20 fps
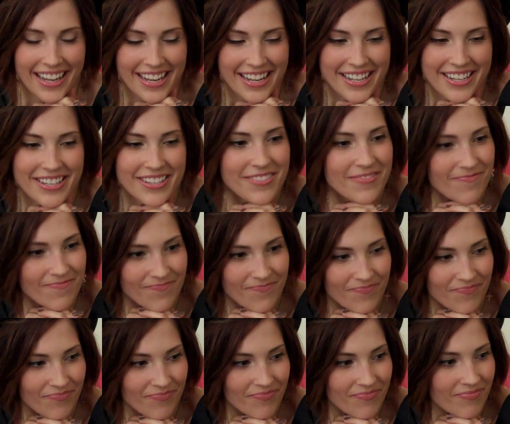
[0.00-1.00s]

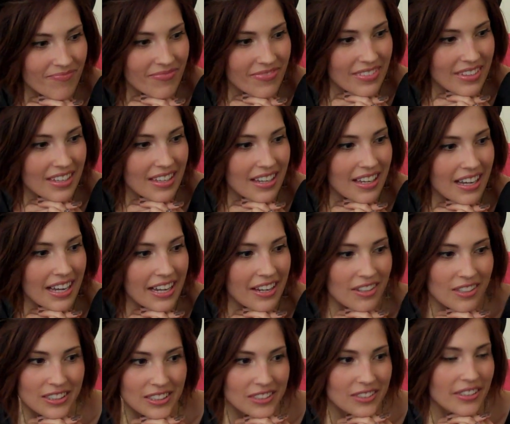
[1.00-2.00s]
I
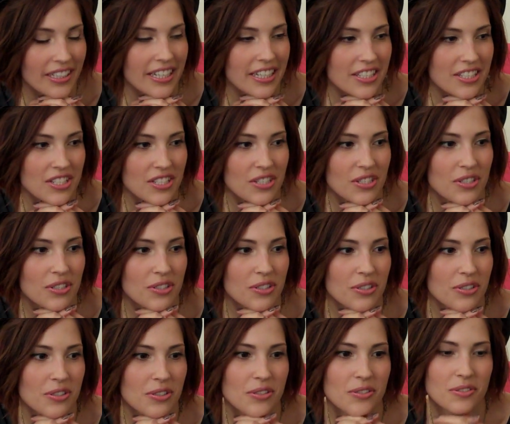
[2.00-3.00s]
also like
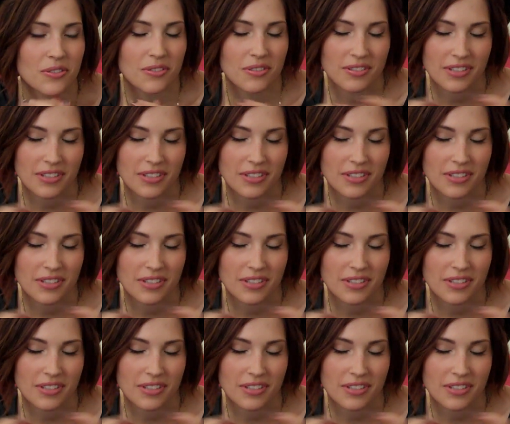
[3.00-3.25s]
to